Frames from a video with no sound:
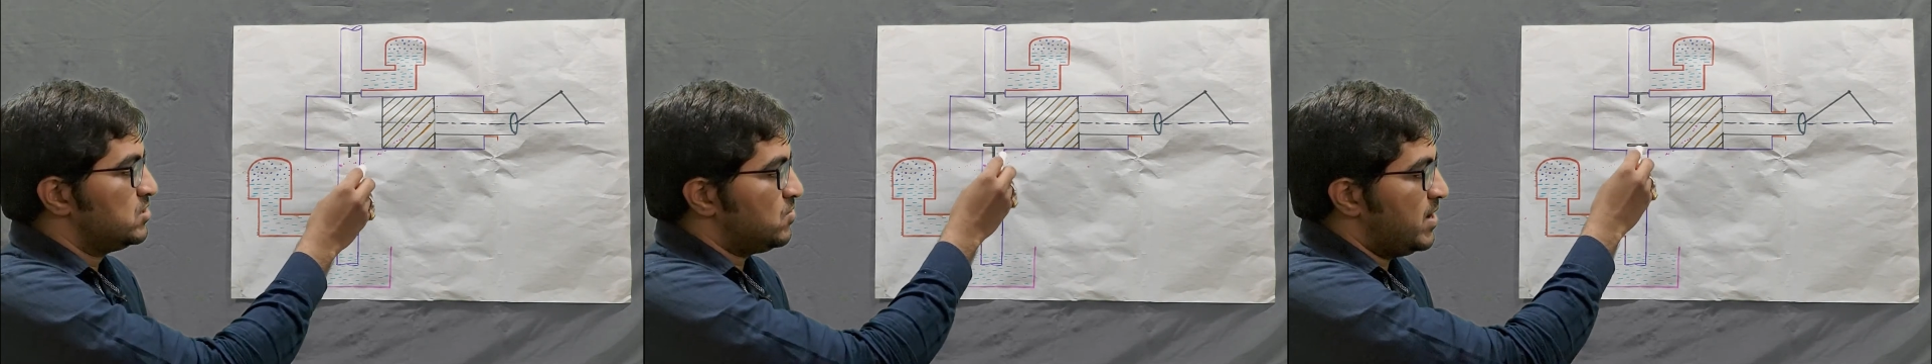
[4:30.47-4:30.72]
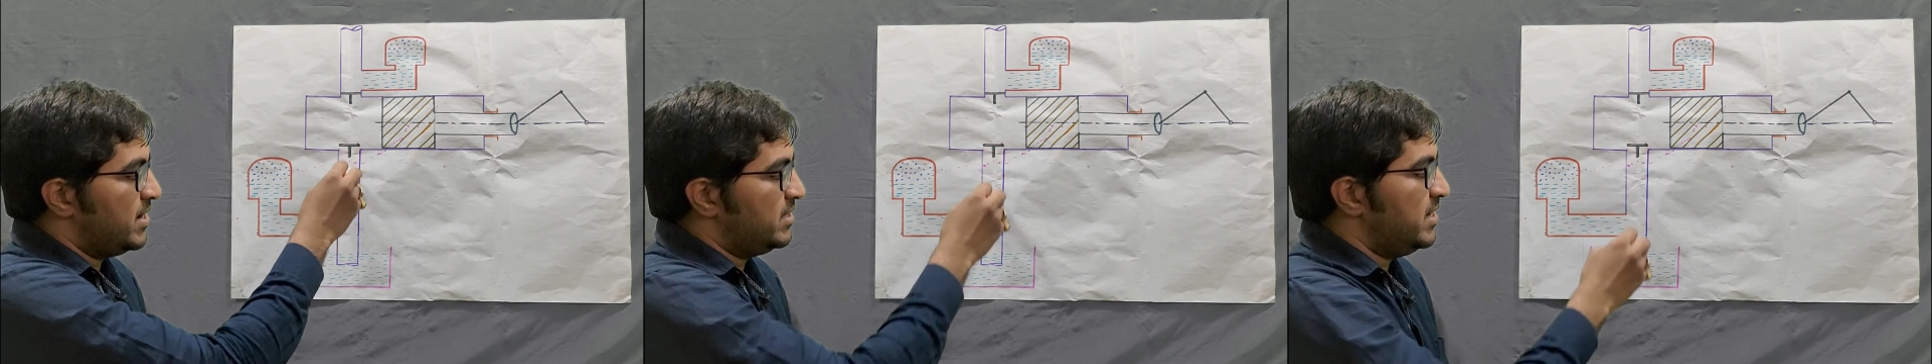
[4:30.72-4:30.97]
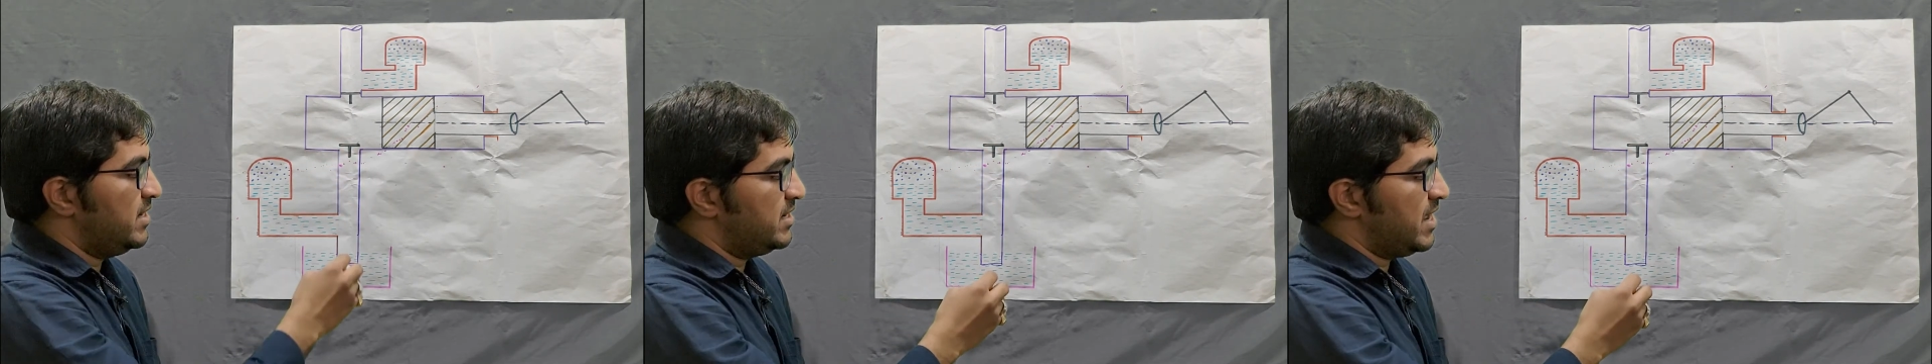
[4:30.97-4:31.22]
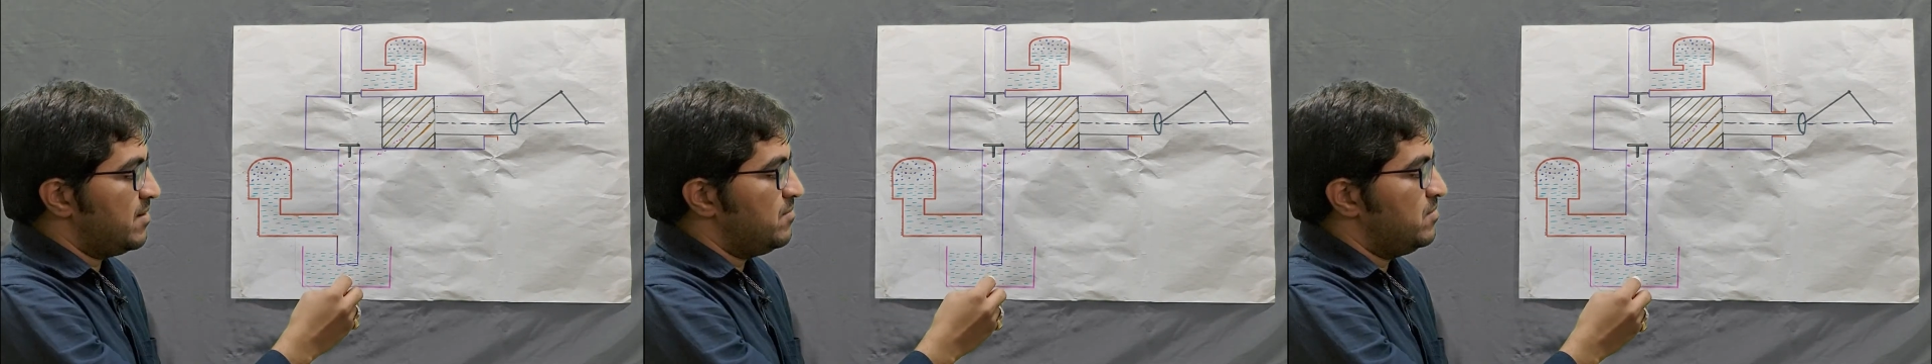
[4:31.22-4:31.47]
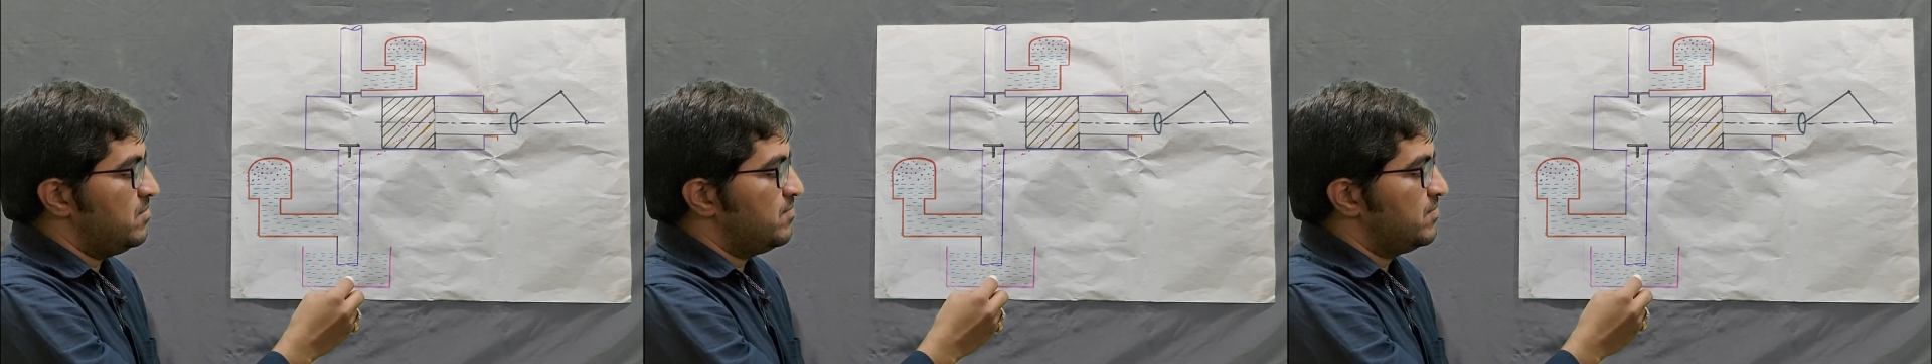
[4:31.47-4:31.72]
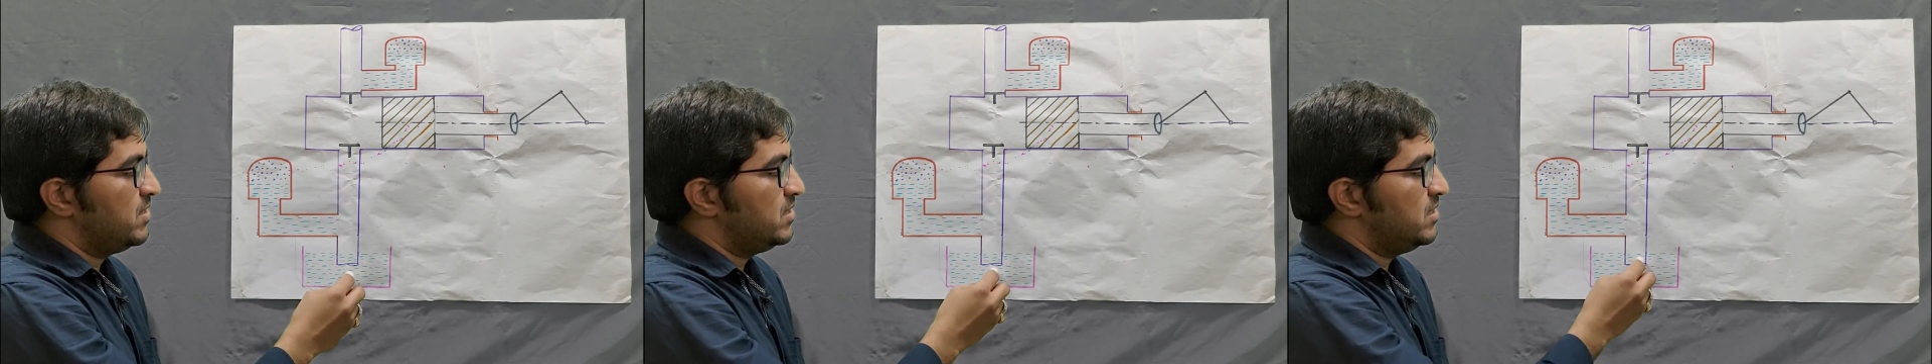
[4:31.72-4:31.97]
So at that
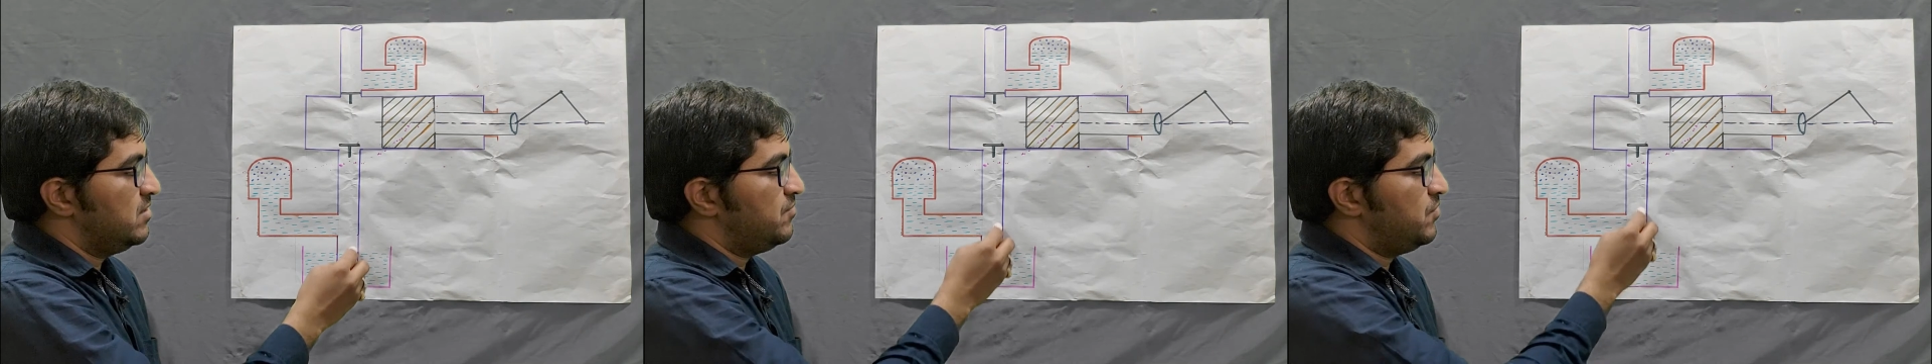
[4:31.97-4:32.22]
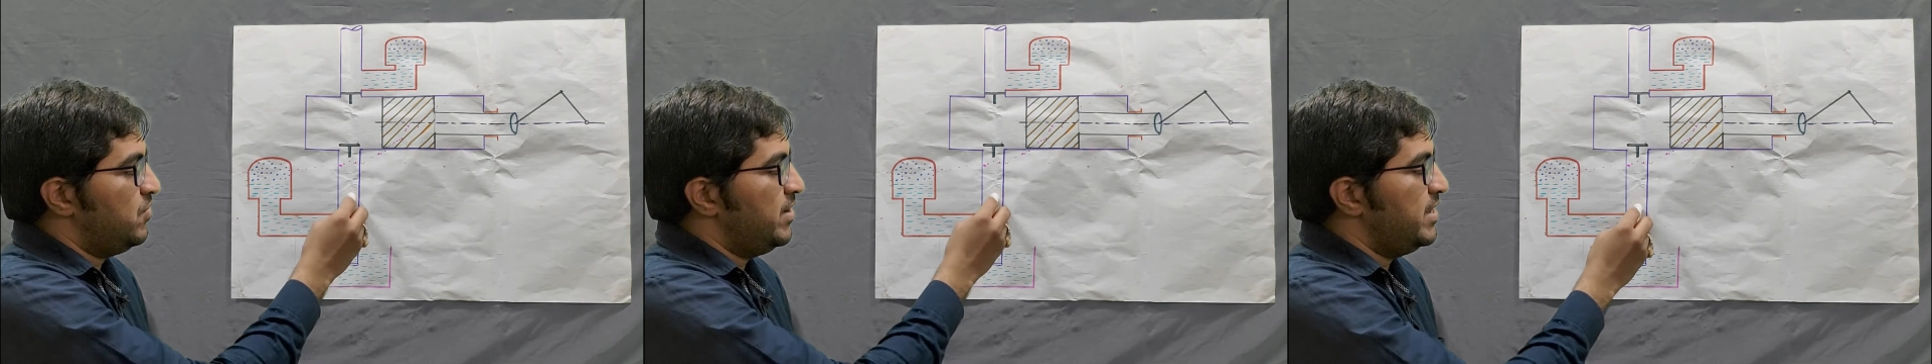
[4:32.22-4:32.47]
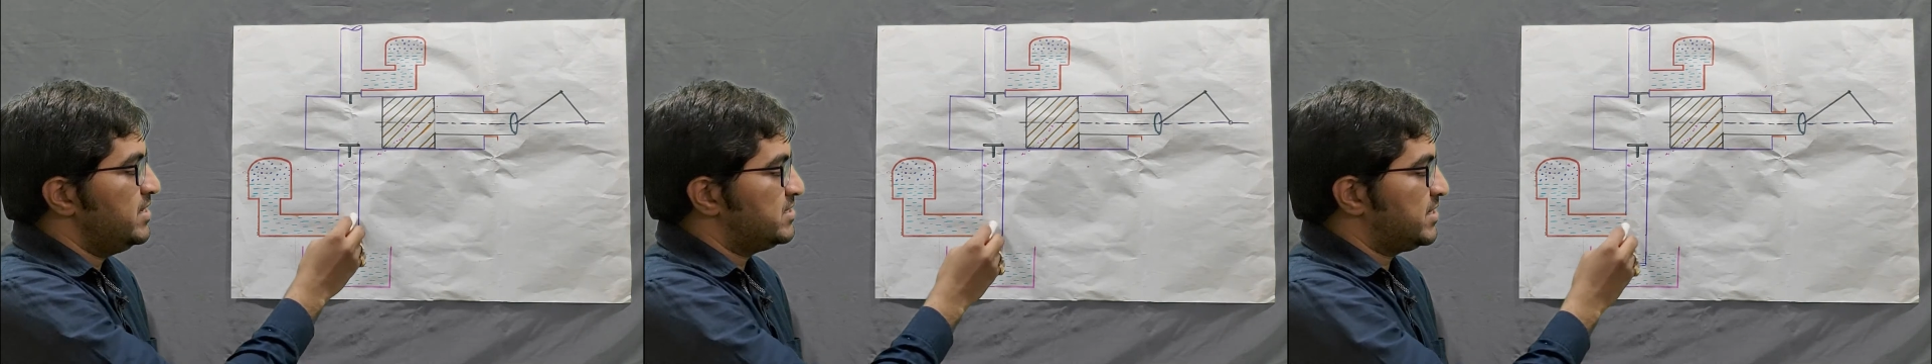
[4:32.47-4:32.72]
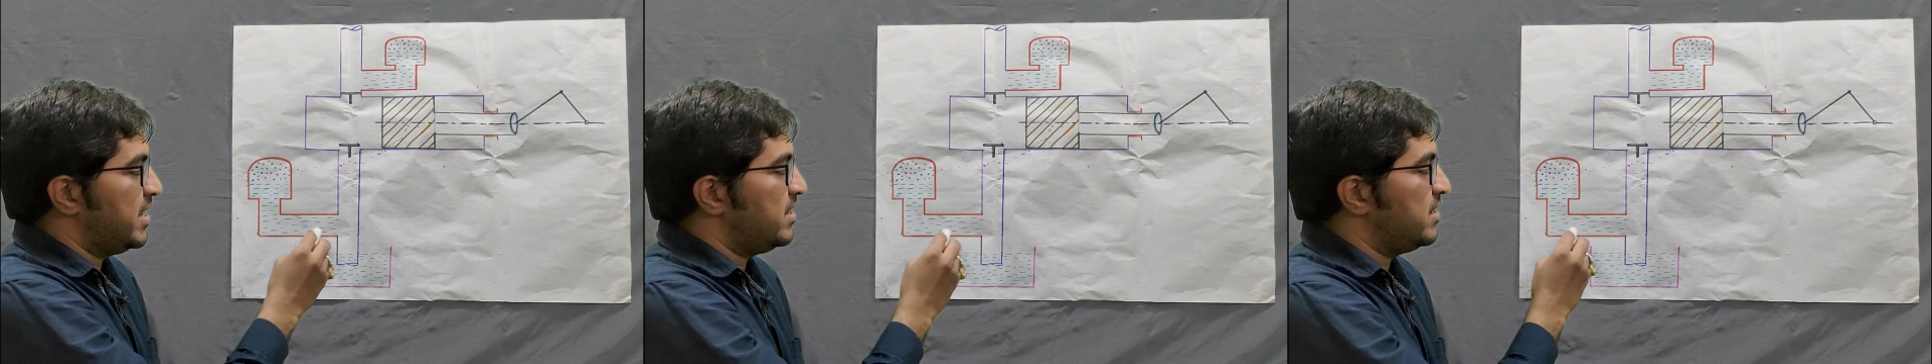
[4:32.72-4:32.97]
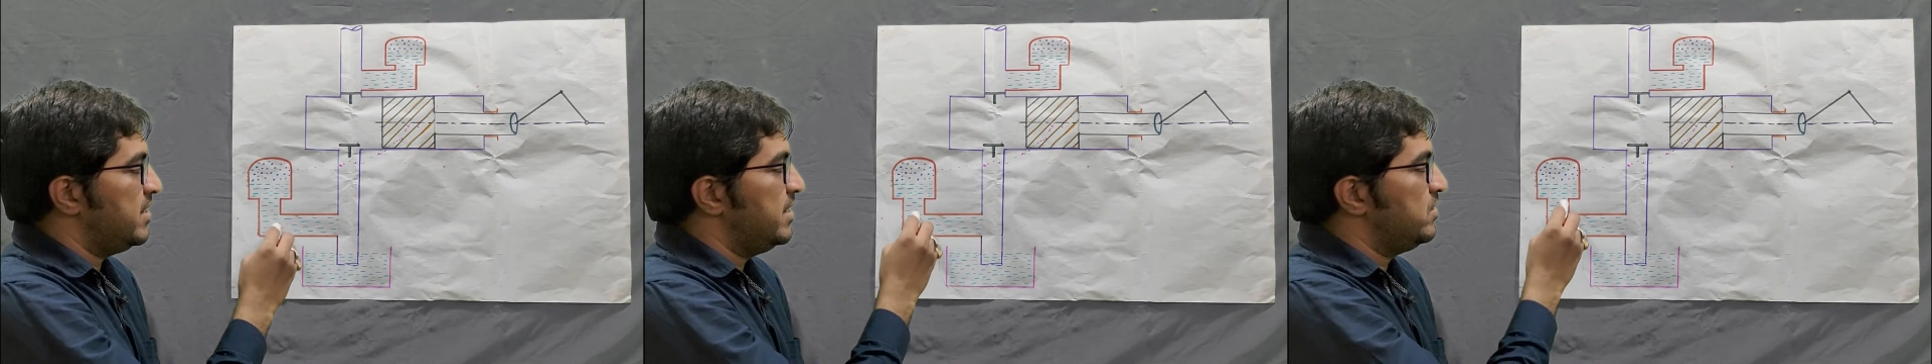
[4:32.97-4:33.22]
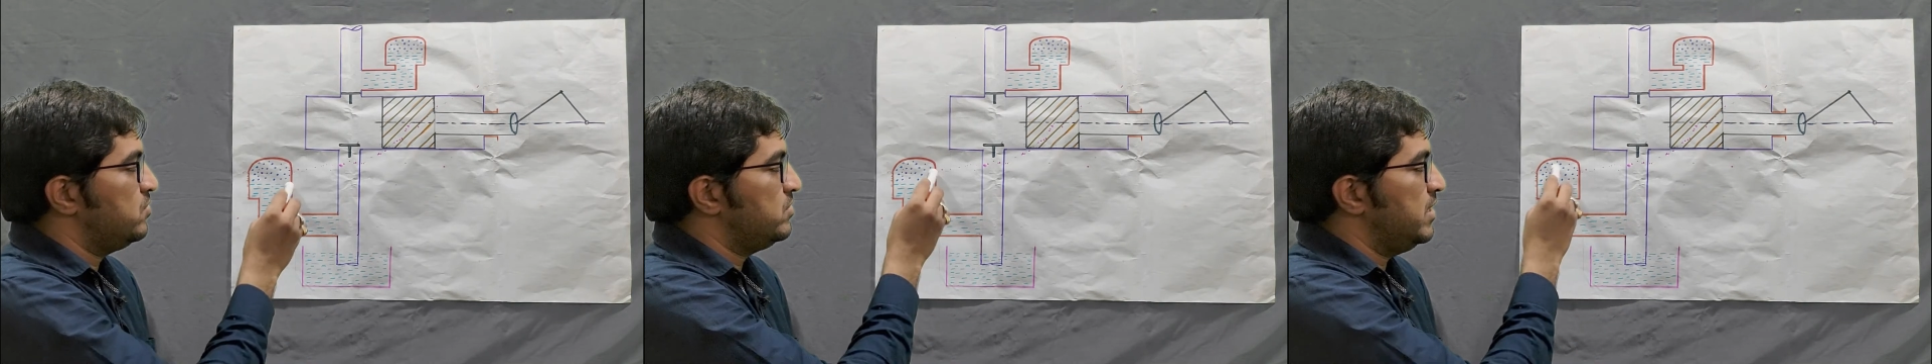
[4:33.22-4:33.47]
time the fluid is taken
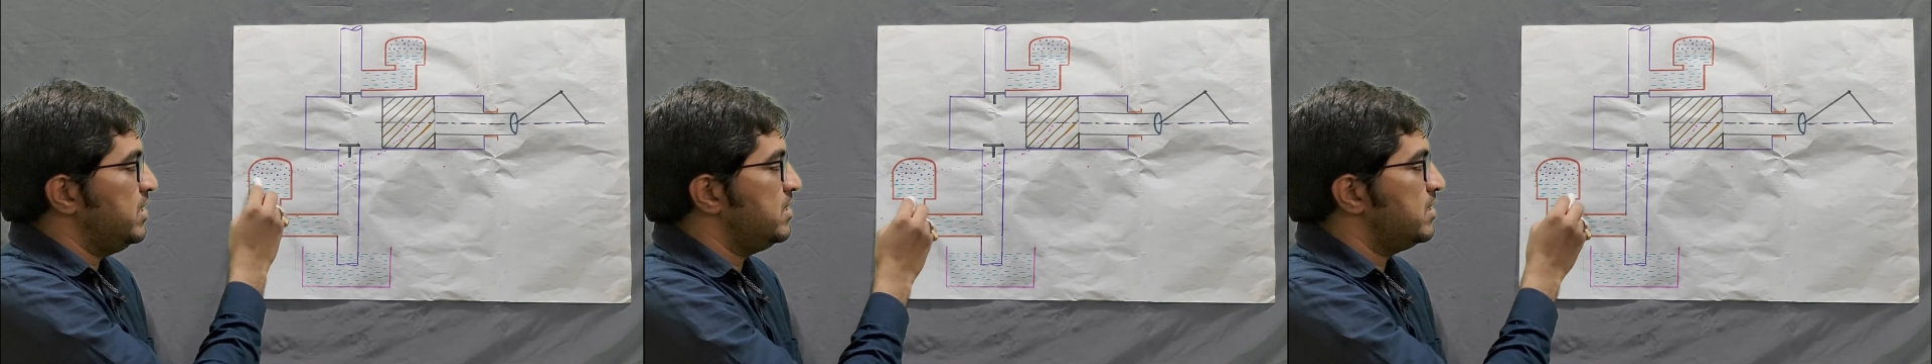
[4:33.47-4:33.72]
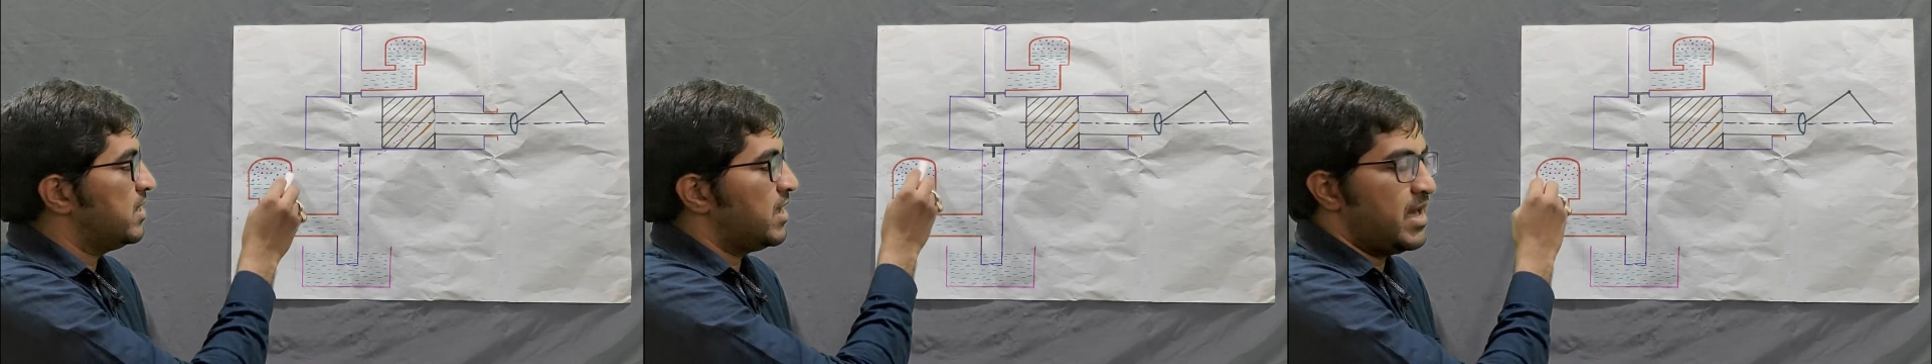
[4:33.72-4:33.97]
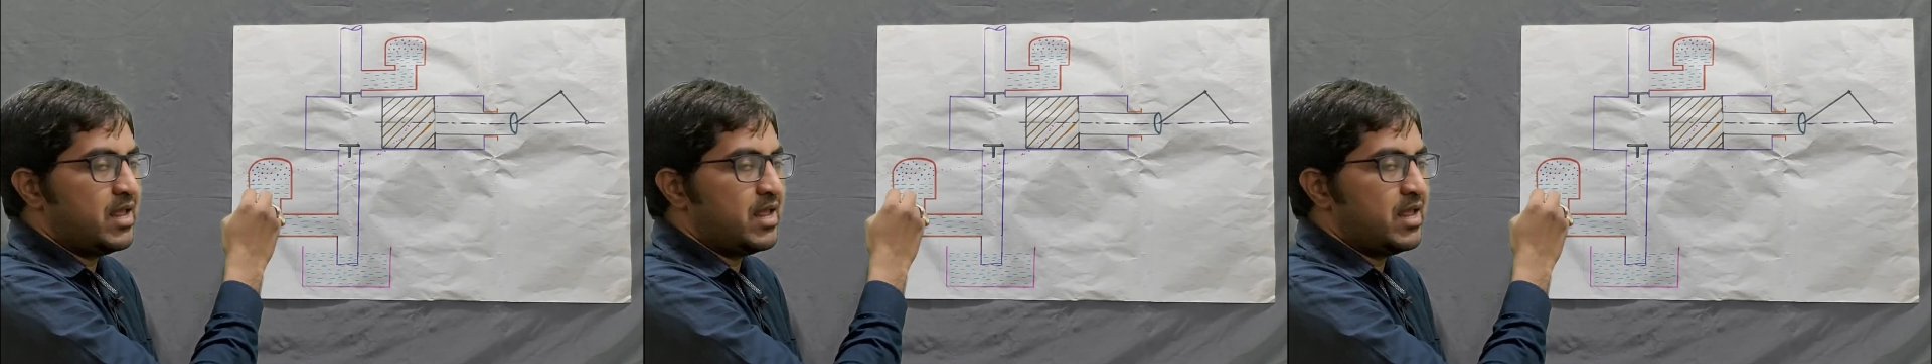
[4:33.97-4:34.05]
into the